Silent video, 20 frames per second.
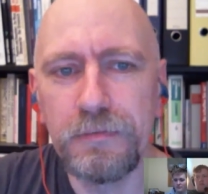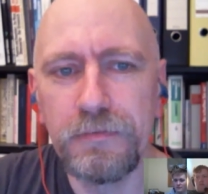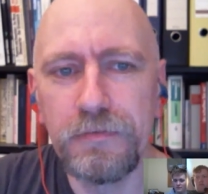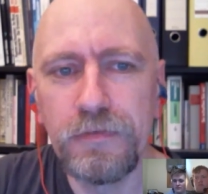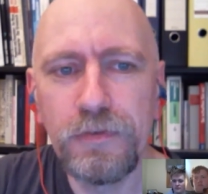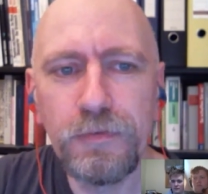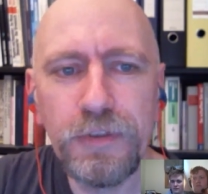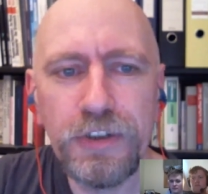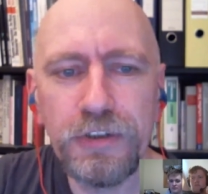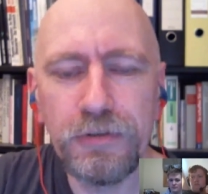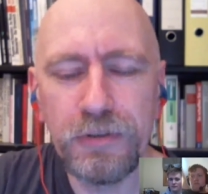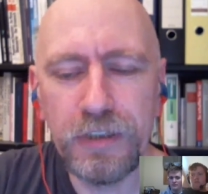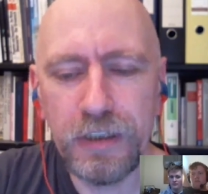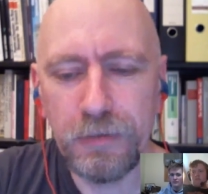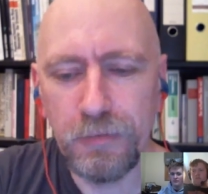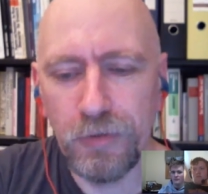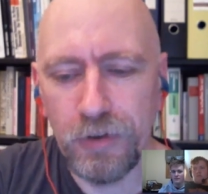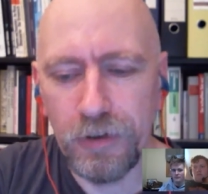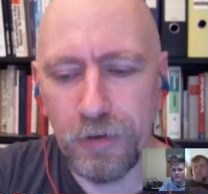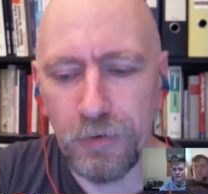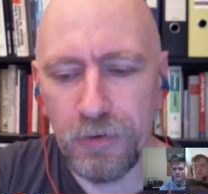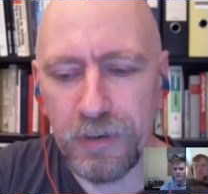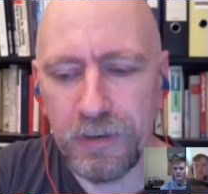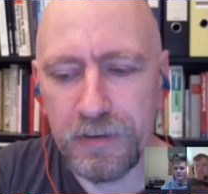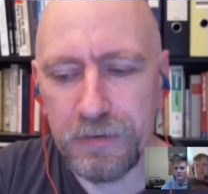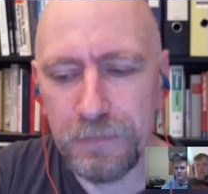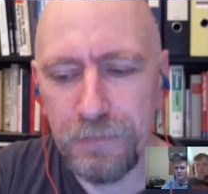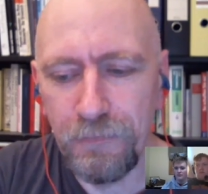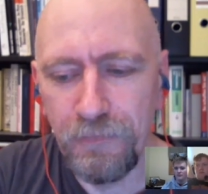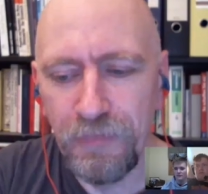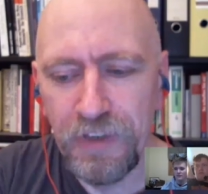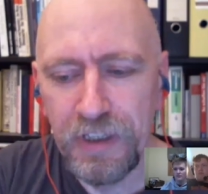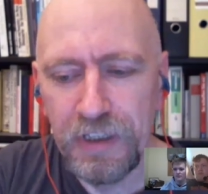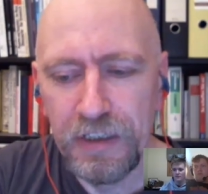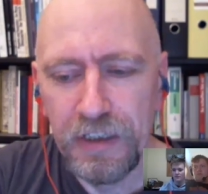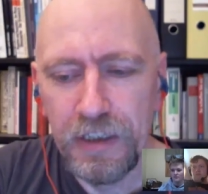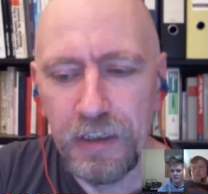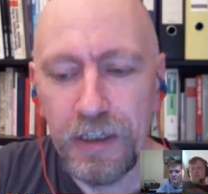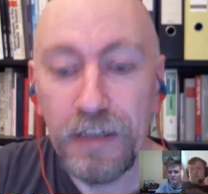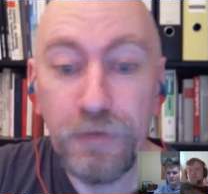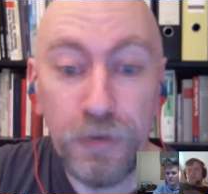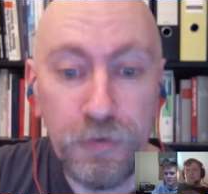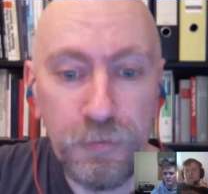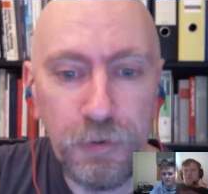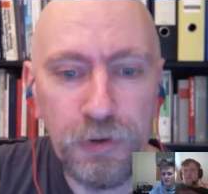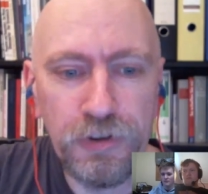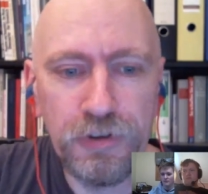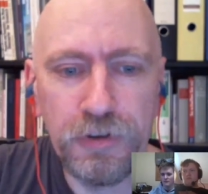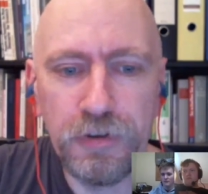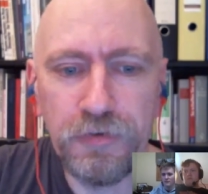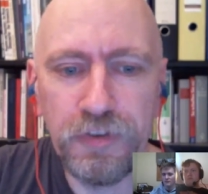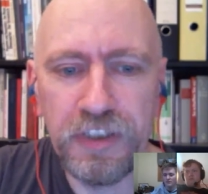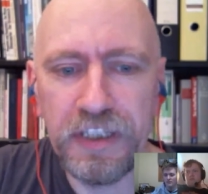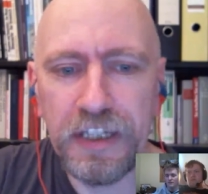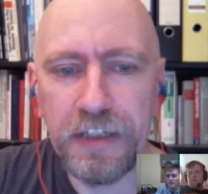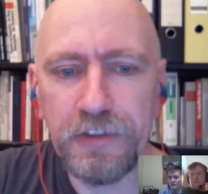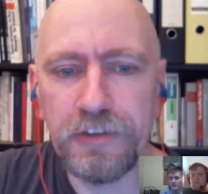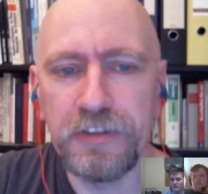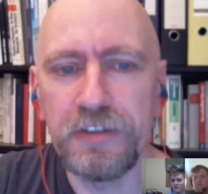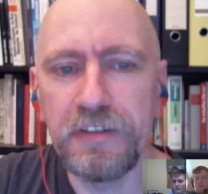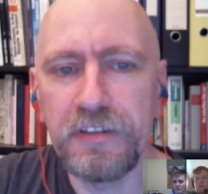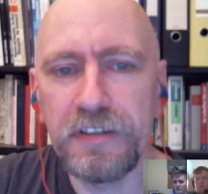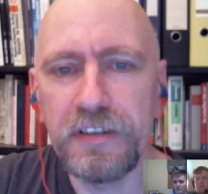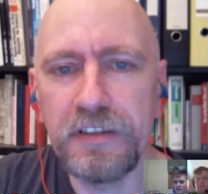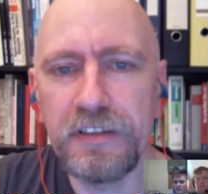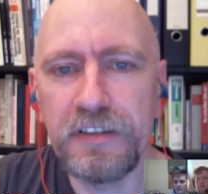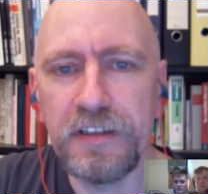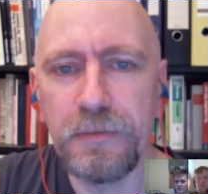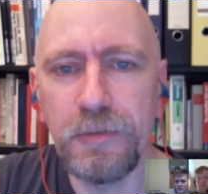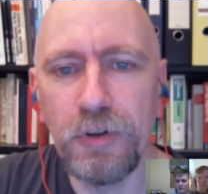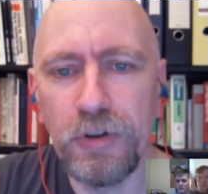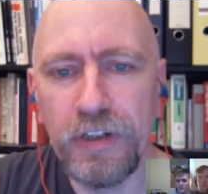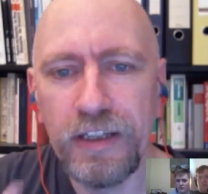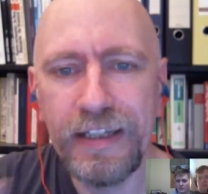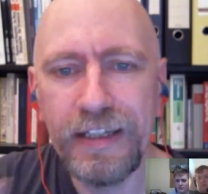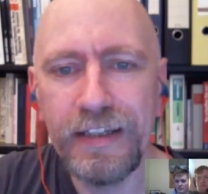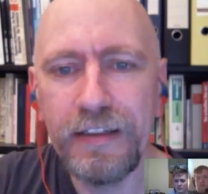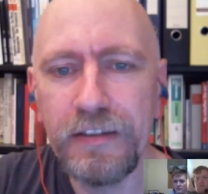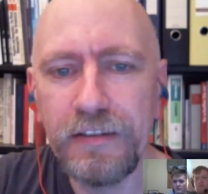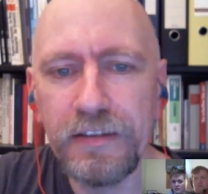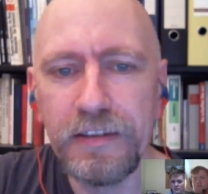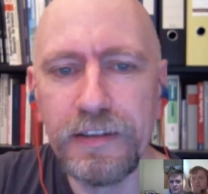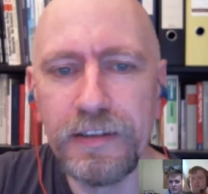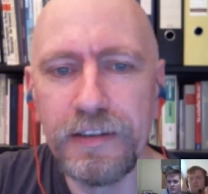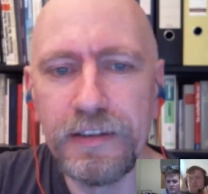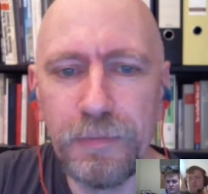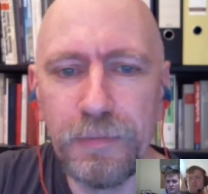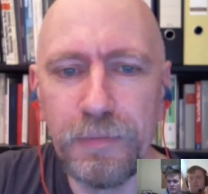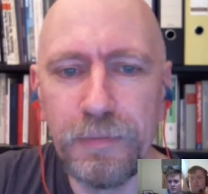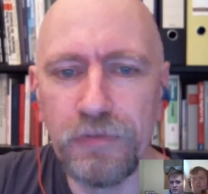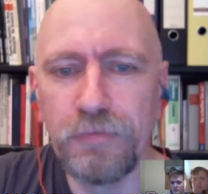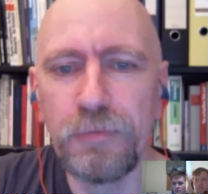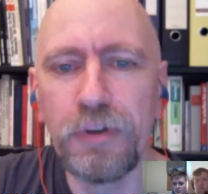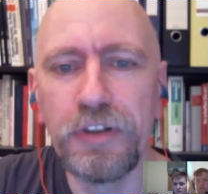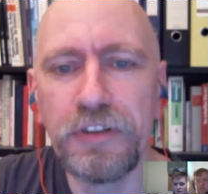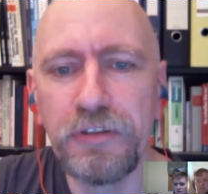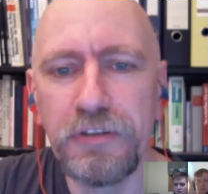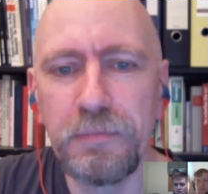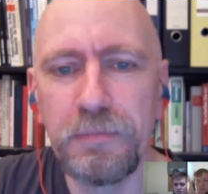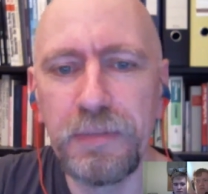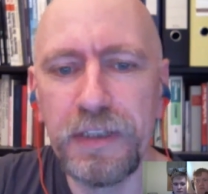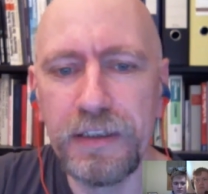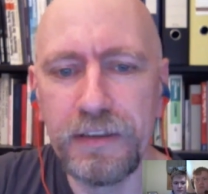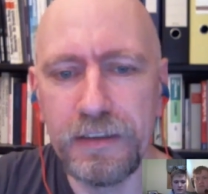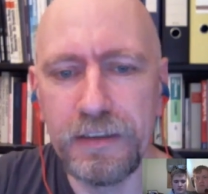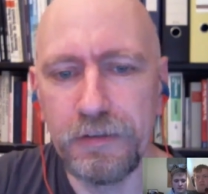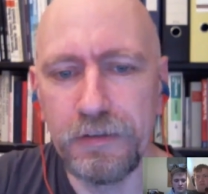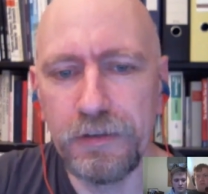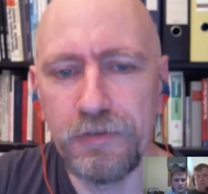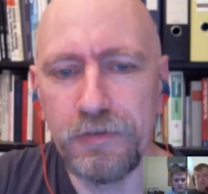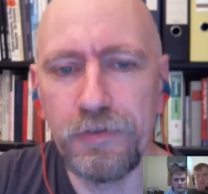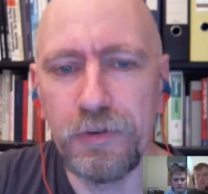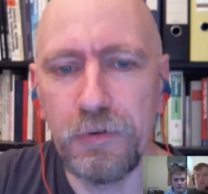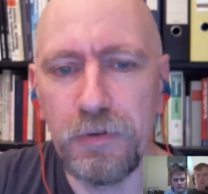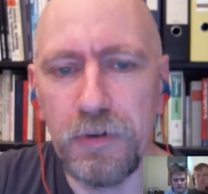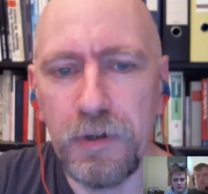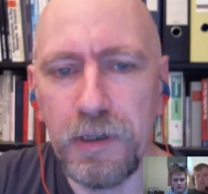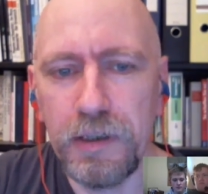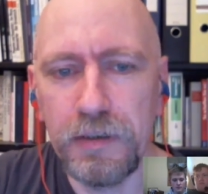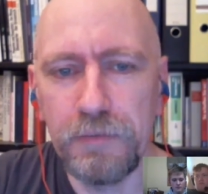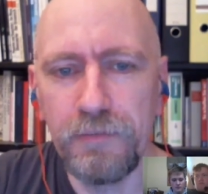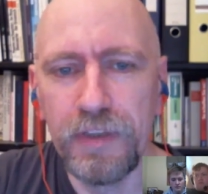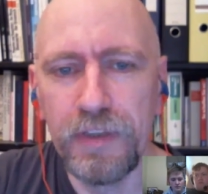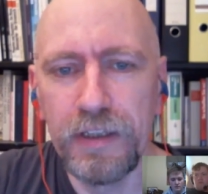we should take more look at. And with push notifications, it somehow gains a little bit of more usability on the phone. Yeah.